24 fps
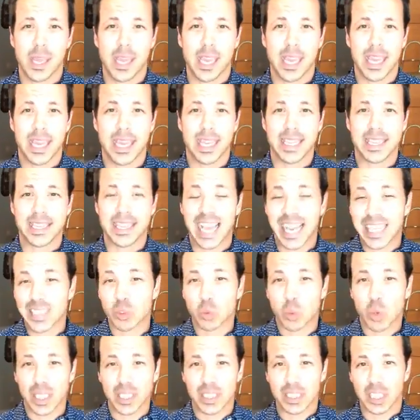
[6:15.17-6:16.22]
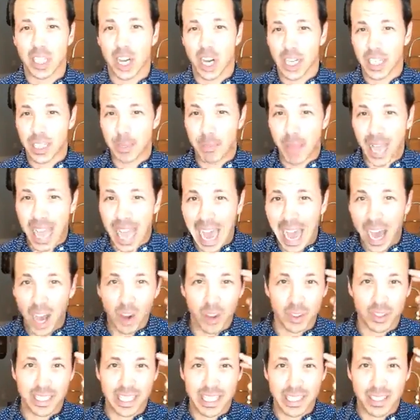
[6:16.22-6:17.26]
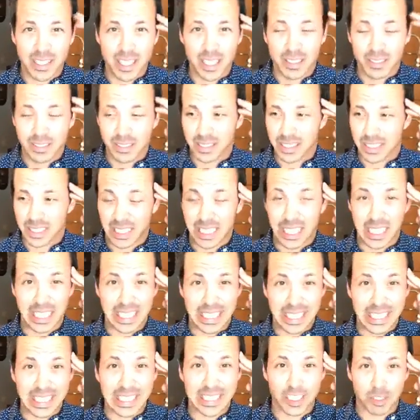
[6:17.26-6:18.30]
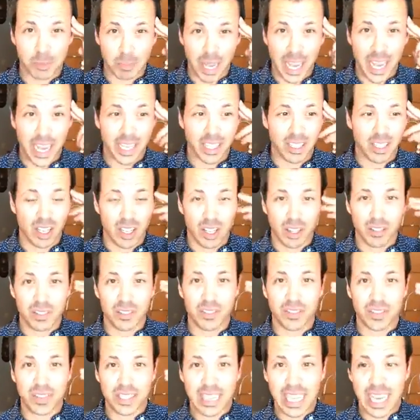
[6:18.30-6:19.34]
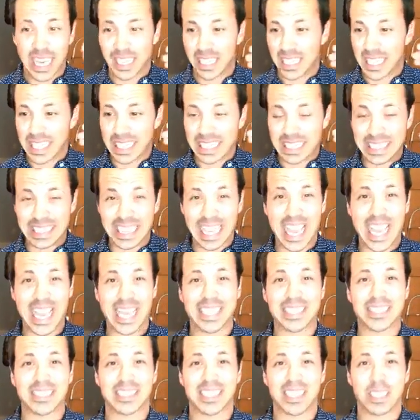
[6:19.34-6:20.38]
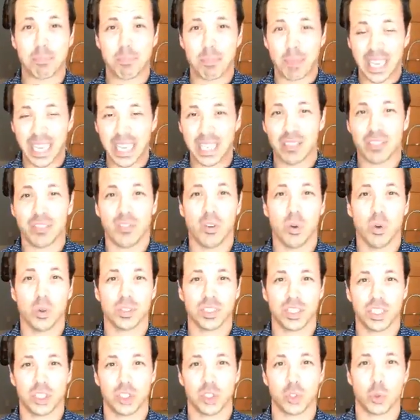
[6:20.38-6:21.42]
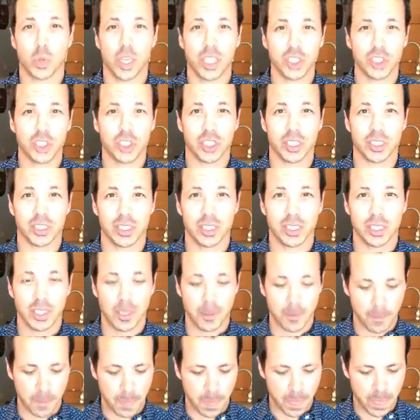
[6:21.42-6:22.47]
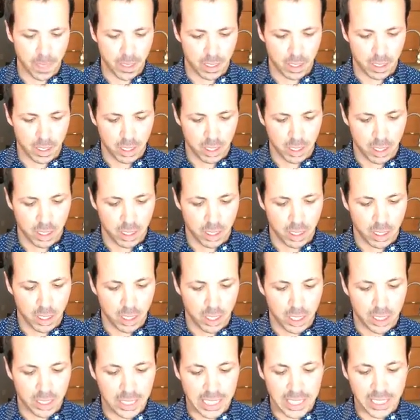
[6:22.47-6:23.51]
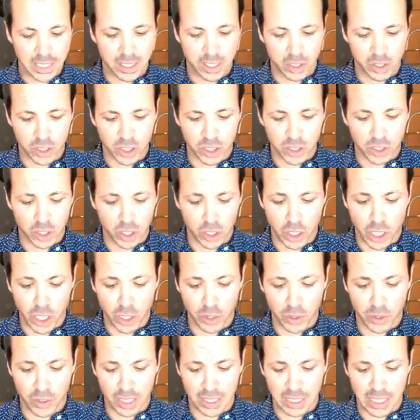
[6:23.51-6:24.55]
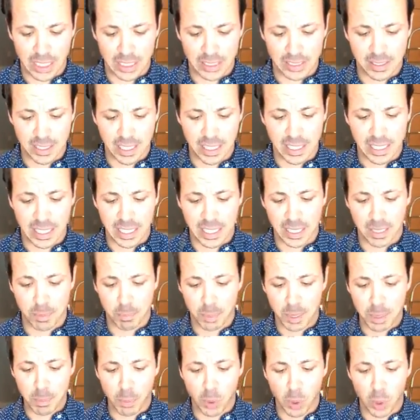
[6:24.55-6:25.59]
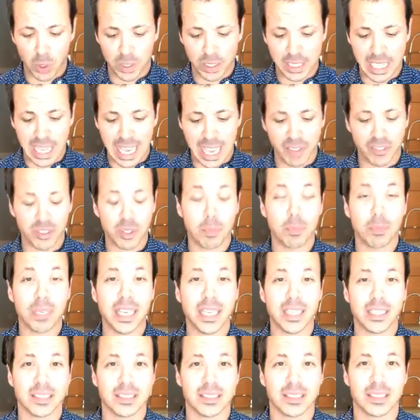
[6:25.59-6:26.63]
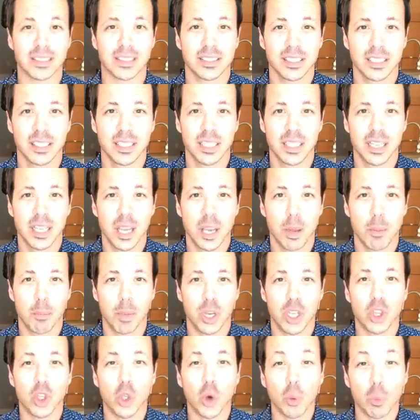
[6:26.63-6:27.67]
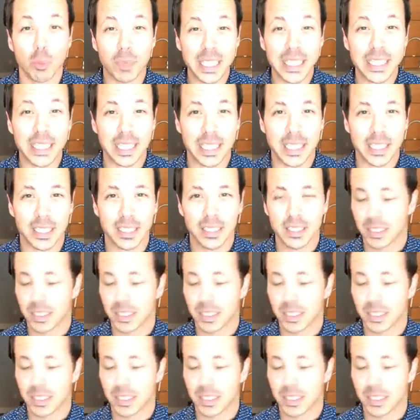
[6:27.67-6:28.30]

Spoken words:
And that's what got him out, in his mind, of that intense and painful situation. Then there's also another thing that he said, people have the means, but no meaning.